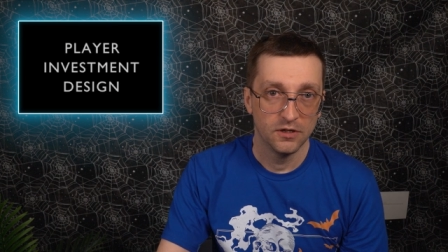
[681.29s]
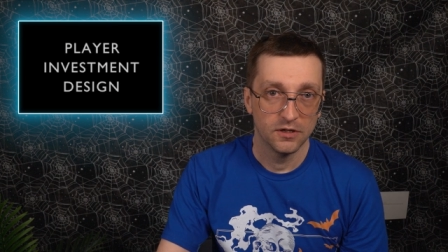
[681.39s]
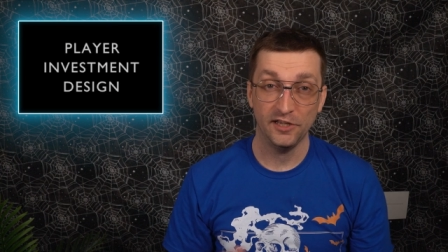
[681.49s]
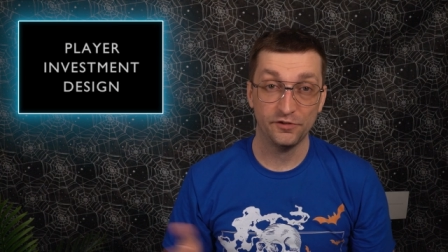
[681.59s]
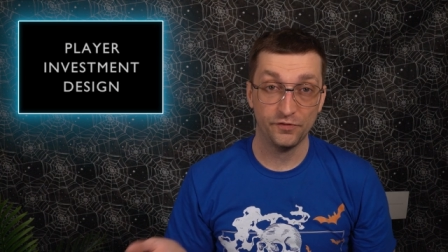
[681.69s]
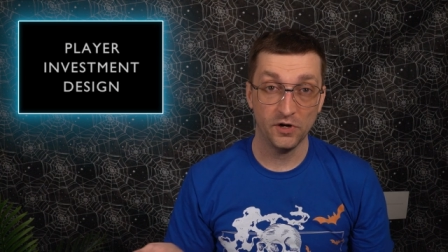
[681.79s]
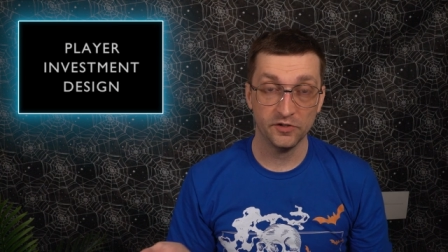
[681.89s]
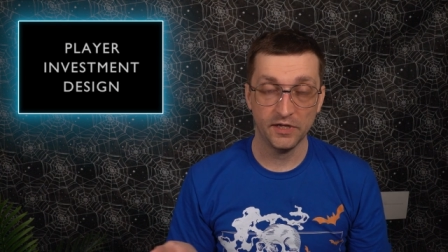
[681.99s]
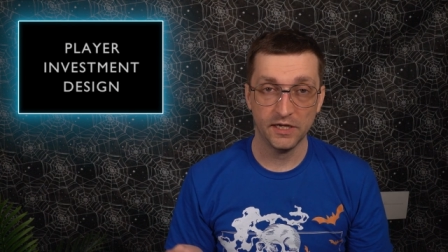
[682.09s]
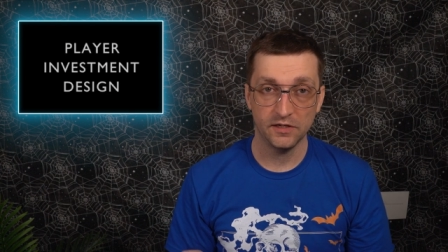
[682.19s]
As far as
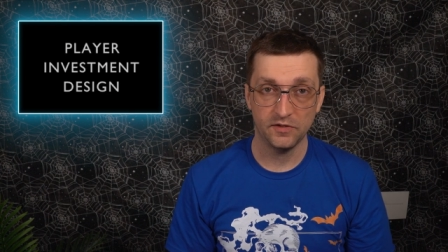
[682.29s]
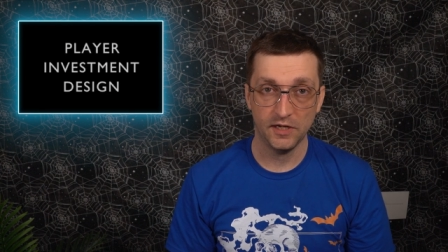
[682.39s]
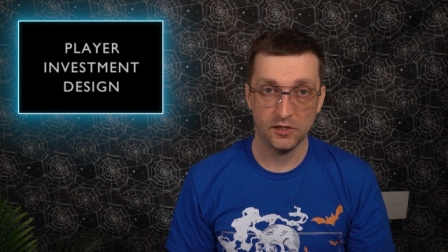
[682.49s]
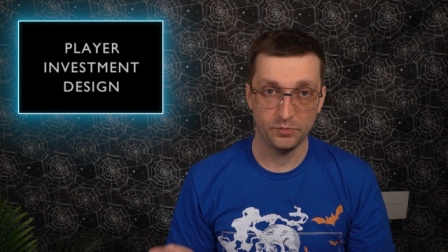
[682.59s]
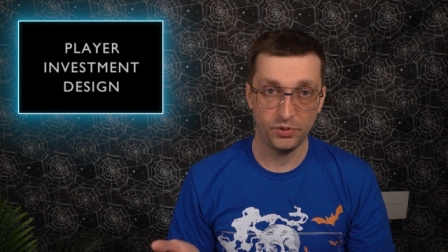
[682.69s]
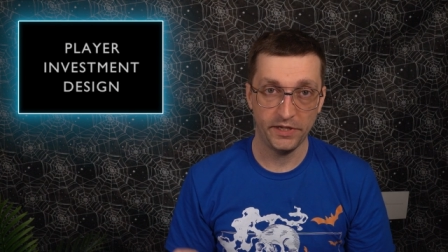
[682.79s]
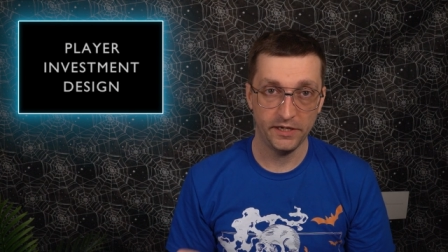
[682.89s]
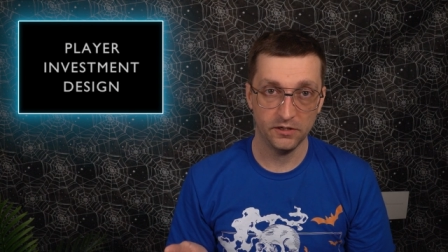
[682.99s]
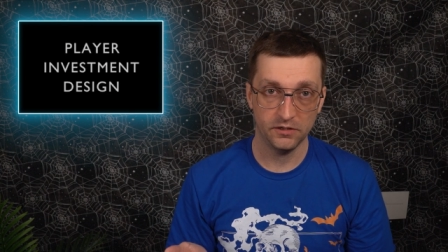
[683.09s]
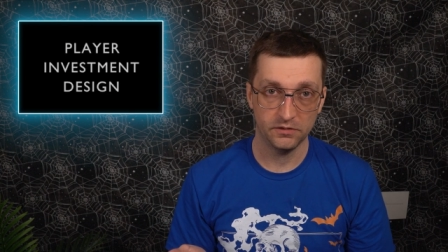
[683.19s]
I can tell,
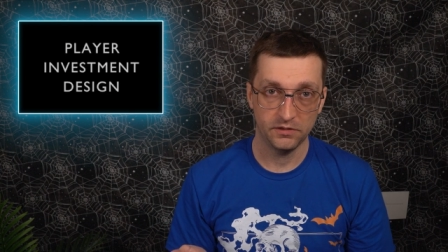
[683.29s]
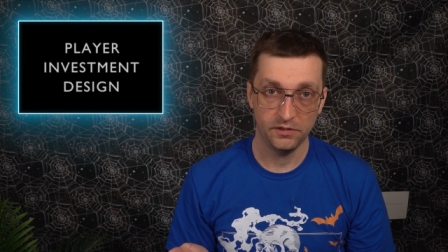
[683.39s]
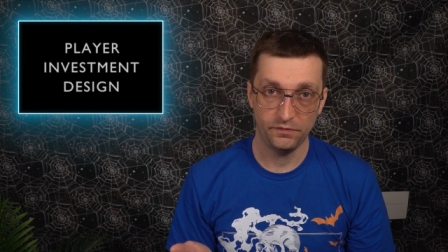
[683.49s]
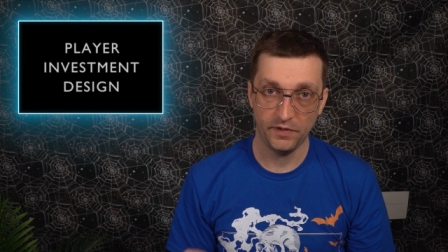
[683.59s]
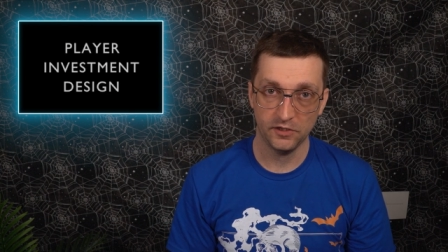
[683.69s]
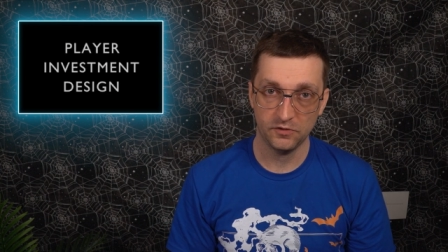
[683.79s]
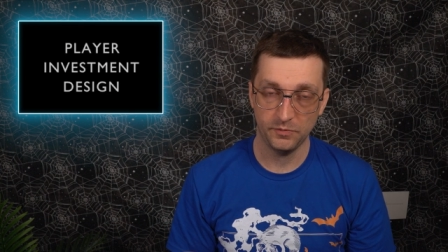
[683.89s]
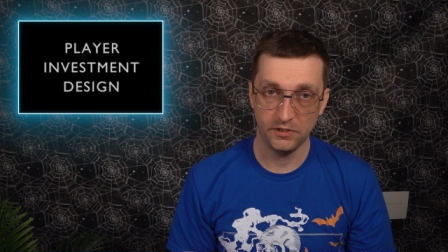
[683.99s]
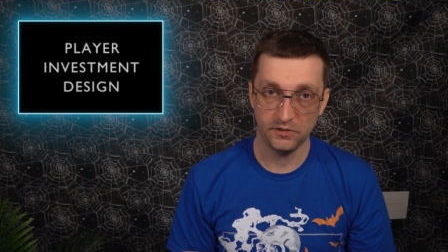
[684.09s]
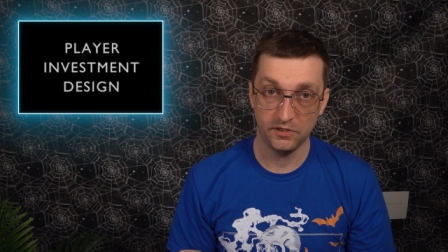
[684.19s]
player
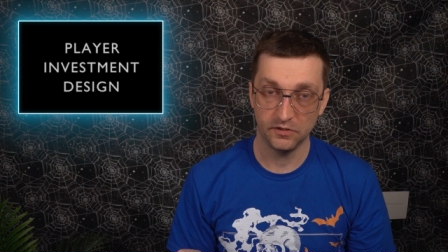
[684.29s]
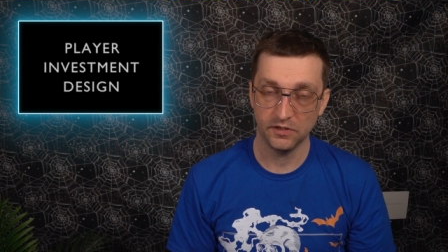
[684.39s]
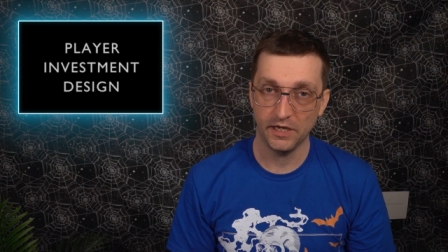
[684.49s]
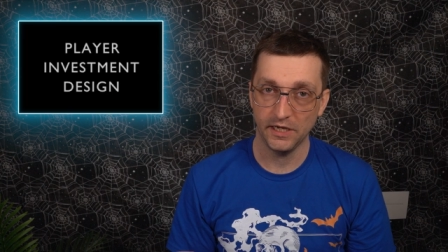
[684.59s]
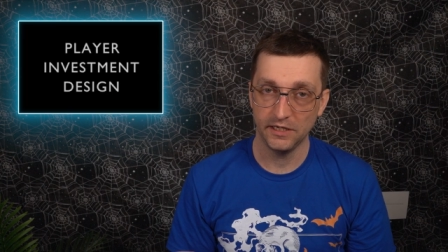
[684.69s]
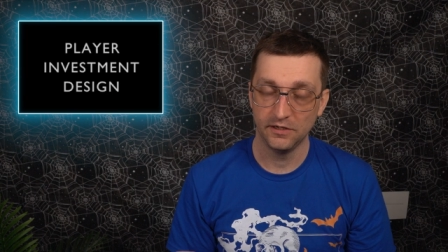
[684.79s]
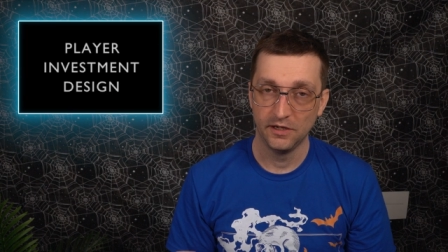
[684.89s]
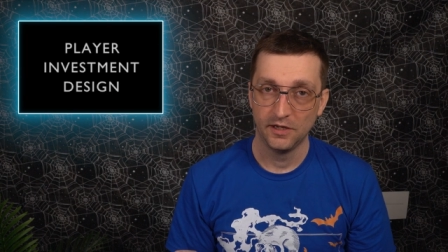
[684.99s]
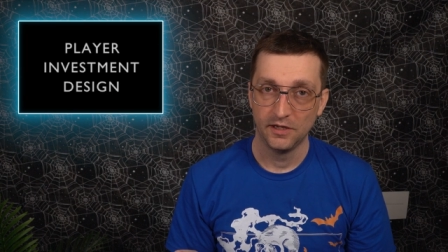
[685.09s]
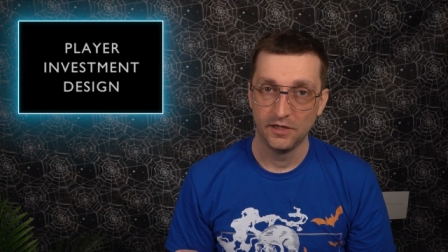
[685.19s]
investment design
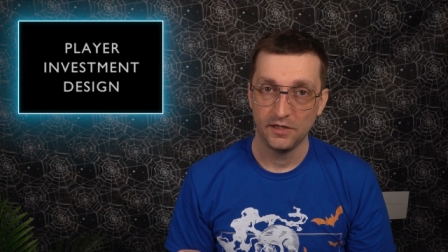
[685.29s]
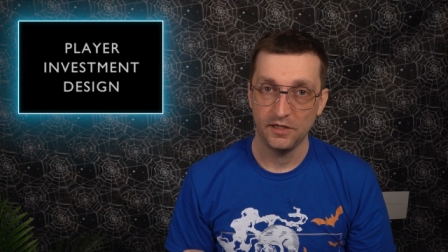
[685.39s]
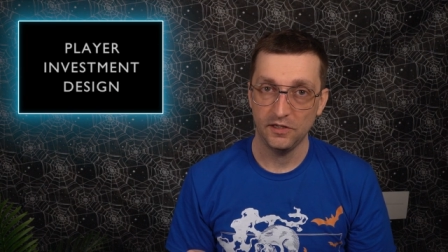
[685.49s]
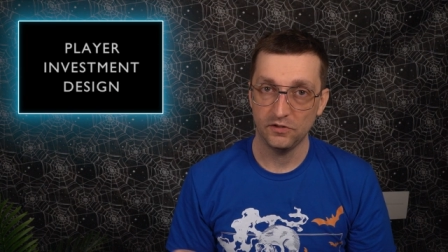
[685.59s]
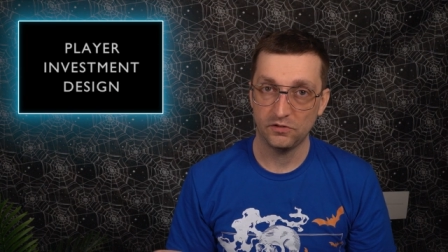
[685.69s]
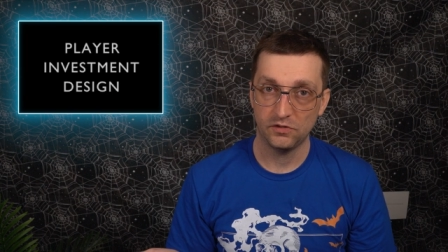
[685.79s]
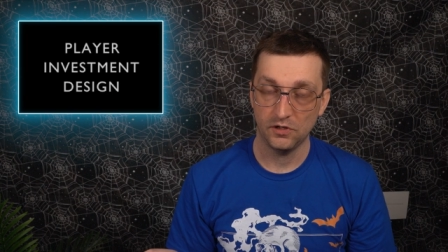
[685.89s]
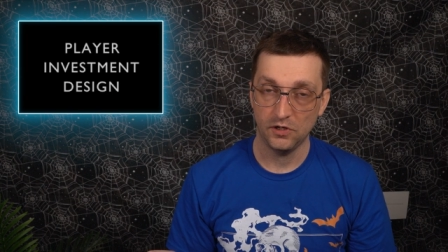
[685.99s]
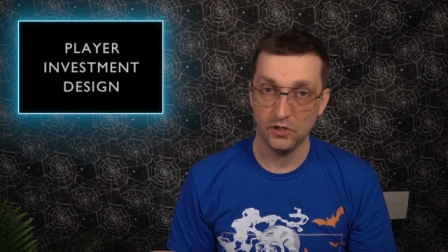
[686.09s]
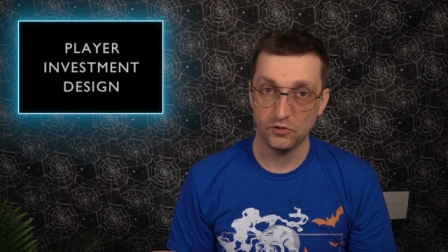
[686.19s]
is
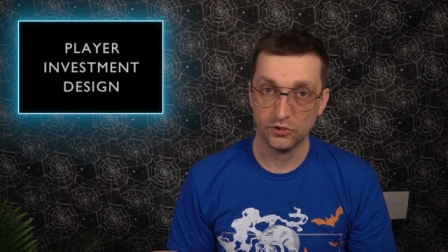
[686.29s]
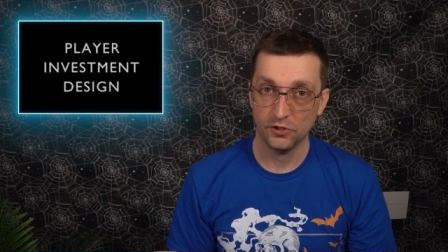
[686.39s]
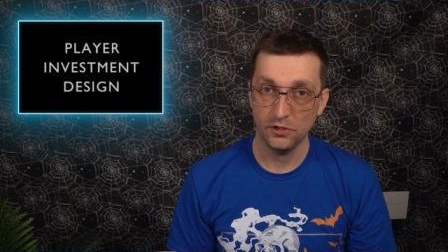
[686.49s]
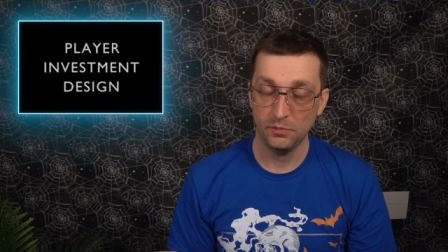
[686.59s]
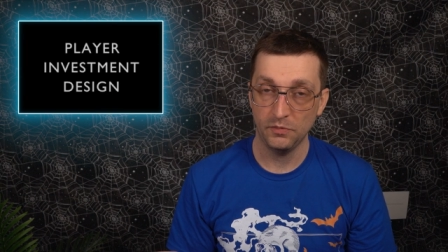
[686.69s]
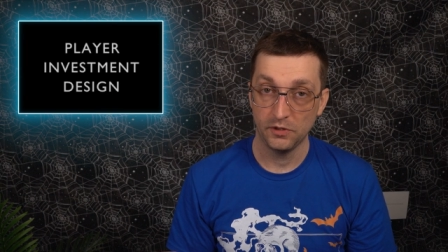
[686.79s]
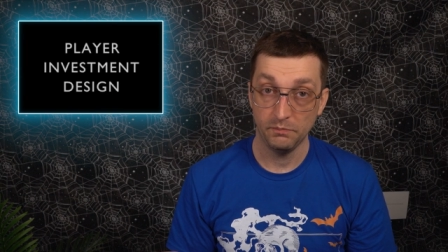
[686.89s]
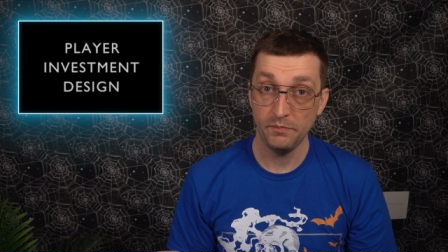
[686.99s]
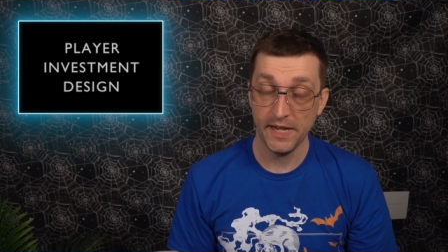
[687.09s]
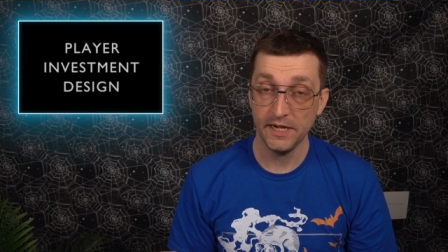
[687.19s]
a term
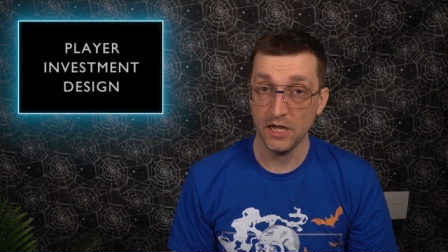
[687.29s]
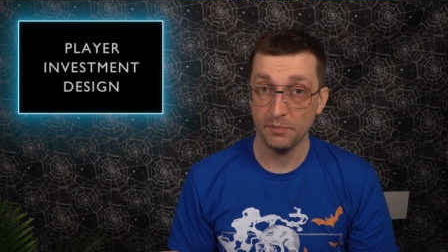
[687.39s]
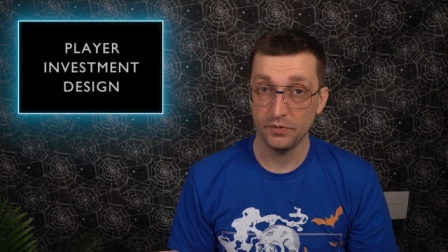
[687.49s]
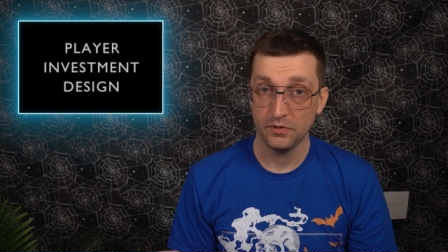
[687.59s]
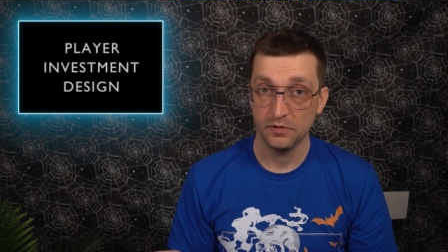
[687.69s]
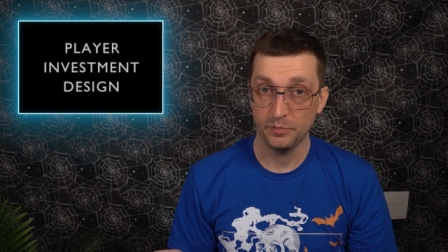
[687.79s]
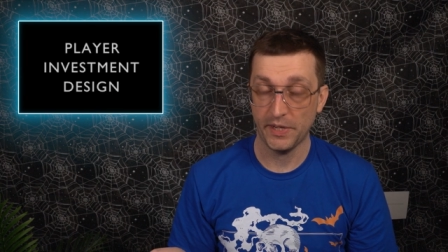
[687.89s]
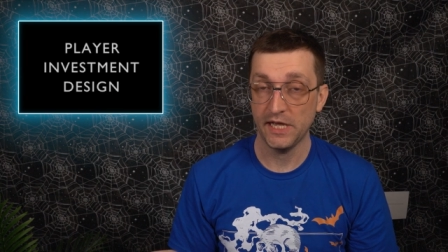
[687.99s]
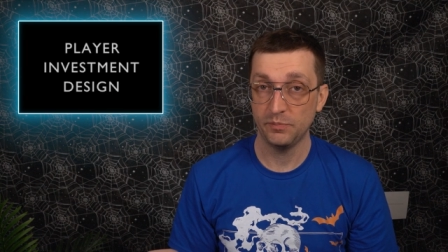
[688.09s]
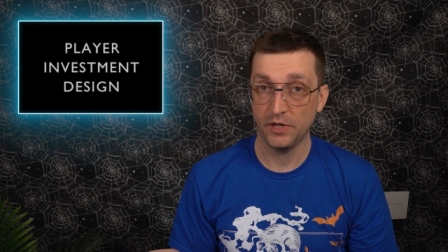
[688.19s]
made up
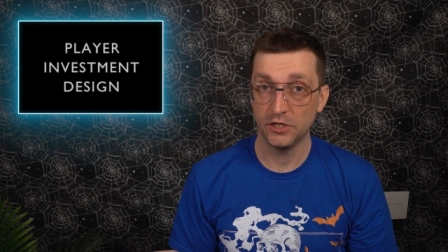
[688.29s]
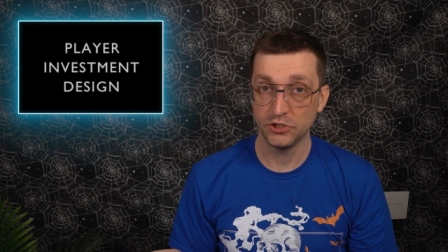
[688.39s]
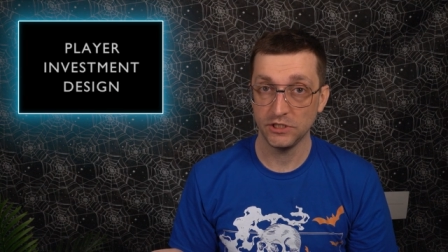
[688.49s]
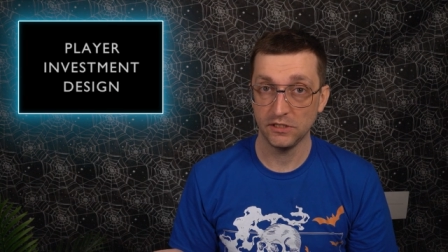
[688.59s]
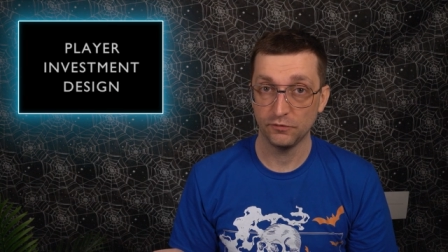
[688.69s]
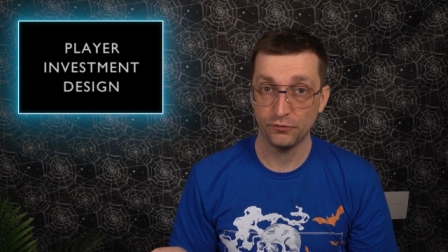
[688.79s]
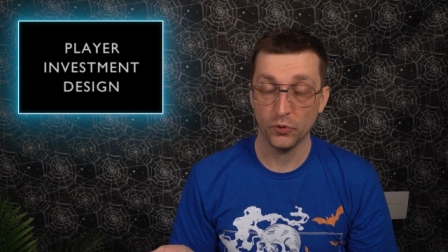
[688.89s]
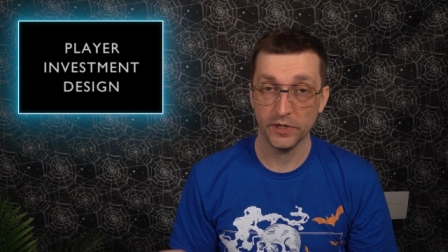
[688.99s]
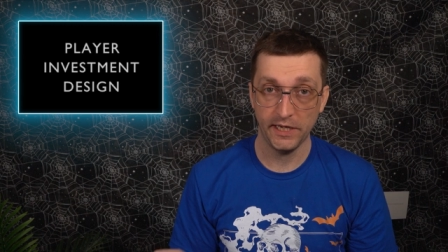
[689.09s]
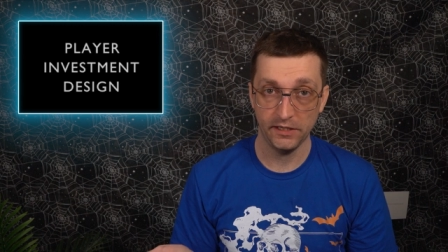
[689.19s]
by Bungie
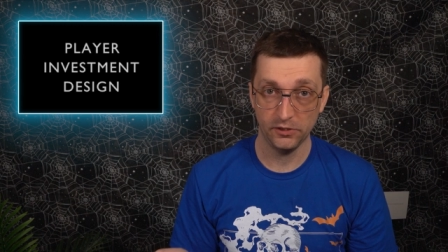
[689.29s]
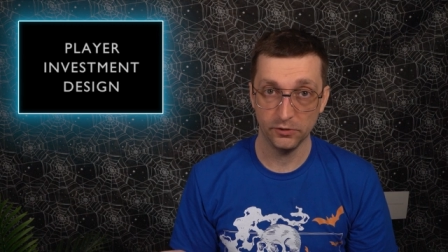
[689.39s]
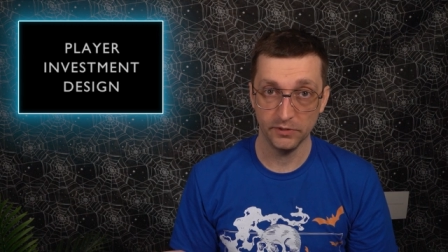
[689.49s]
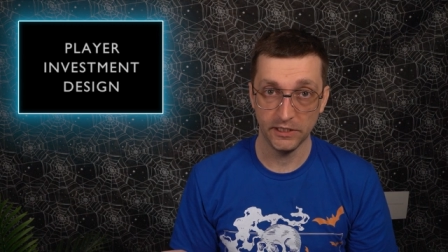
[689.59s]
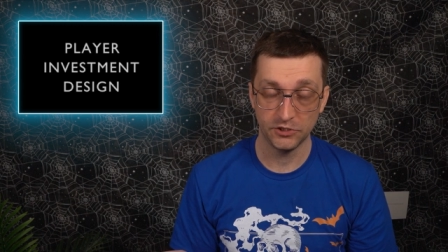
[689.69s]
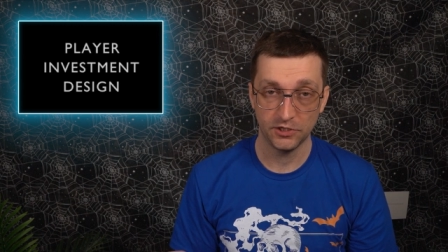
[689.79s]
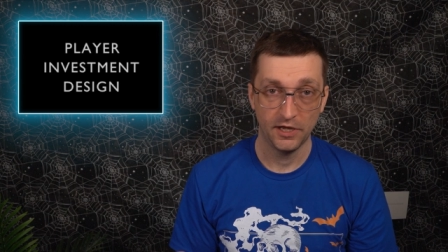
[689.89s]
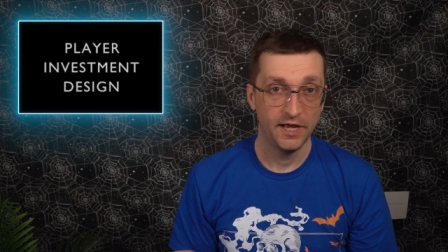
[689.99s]
for Halo Reach.